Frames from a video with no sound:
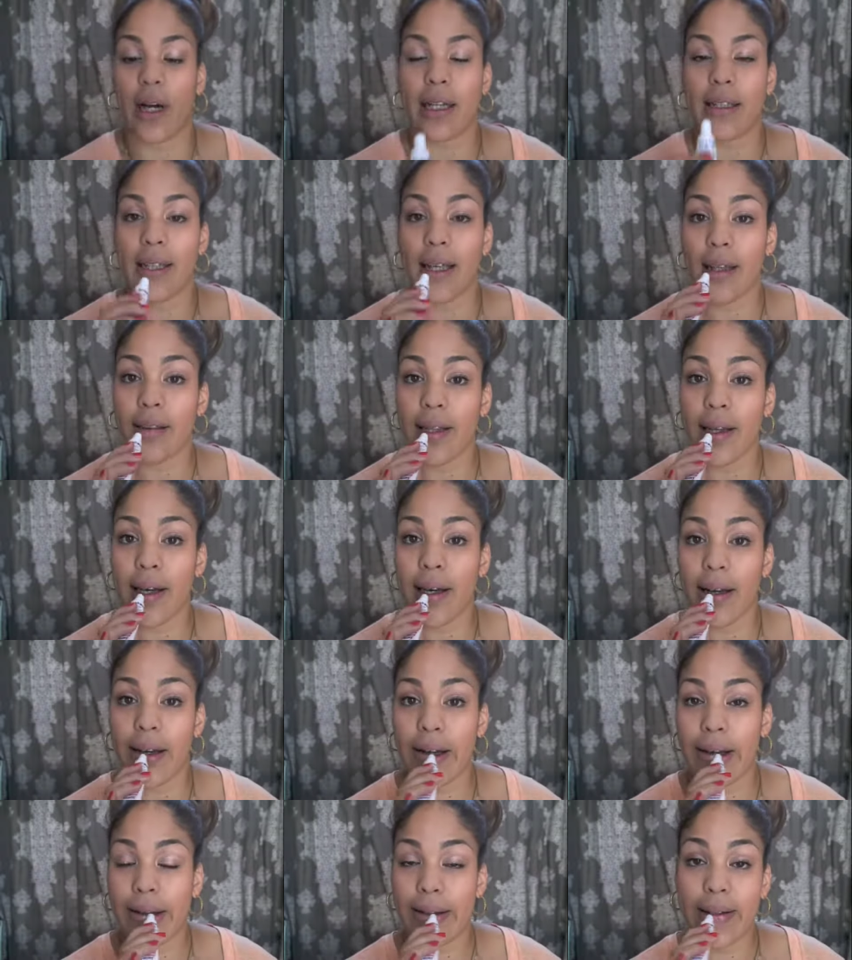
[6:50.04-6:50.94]
I take
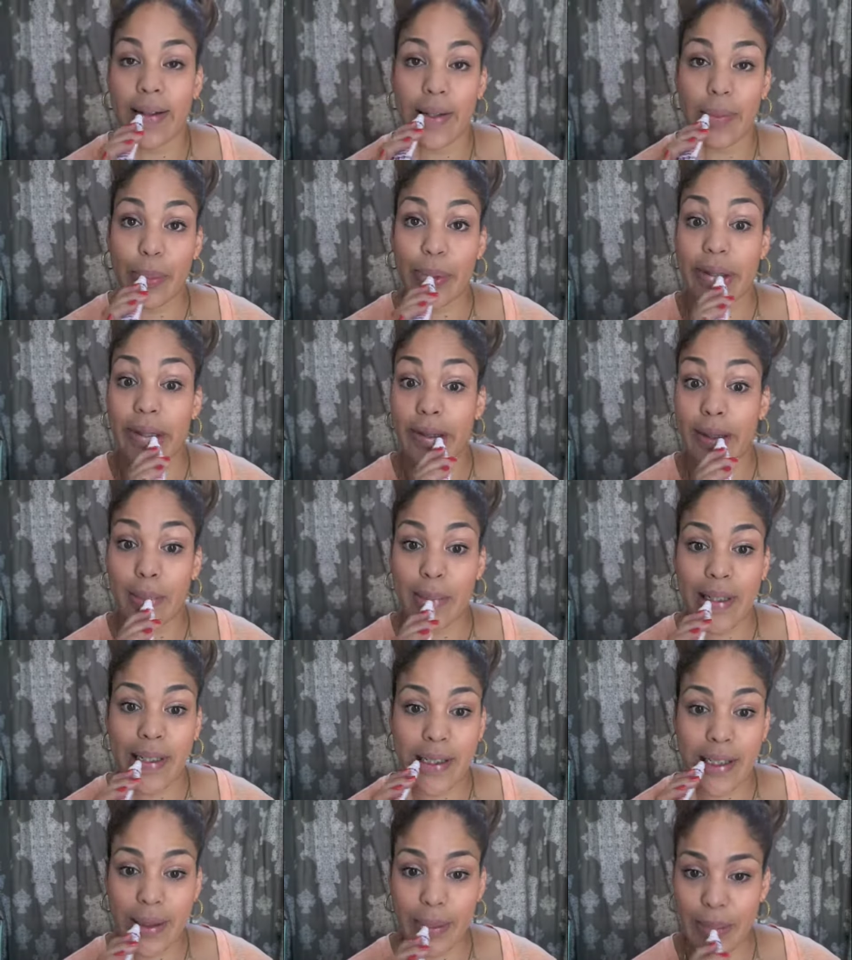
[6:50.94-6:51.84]
that, put it on
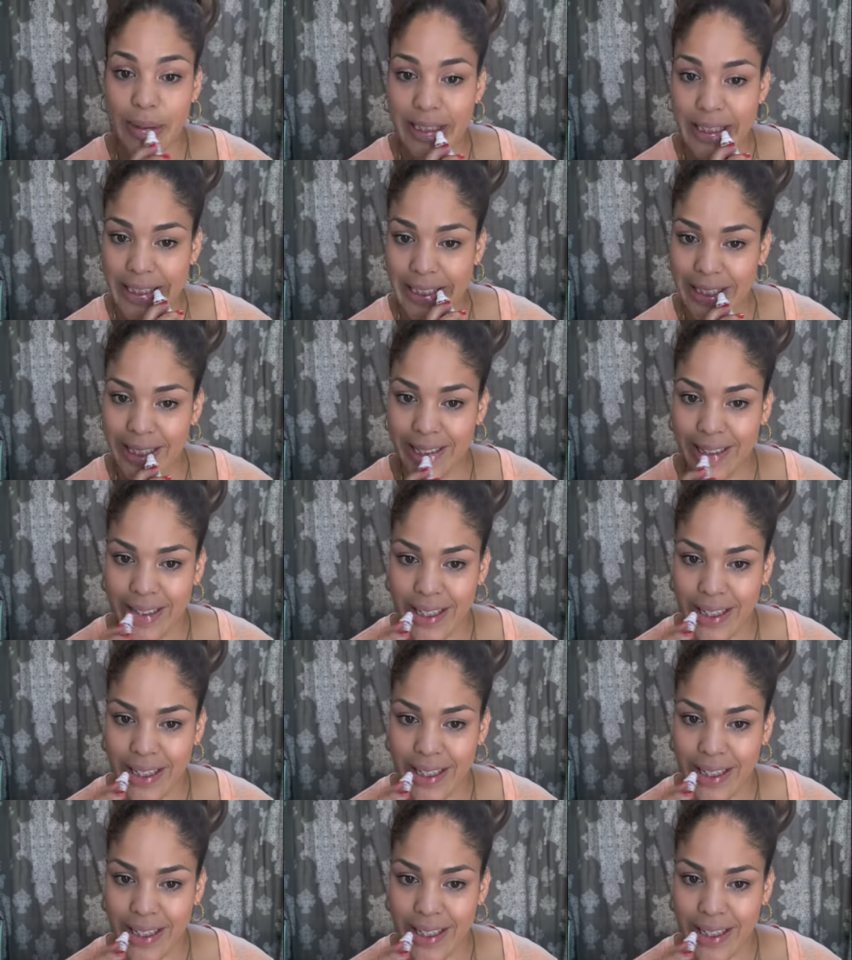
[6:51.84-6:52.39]
my lips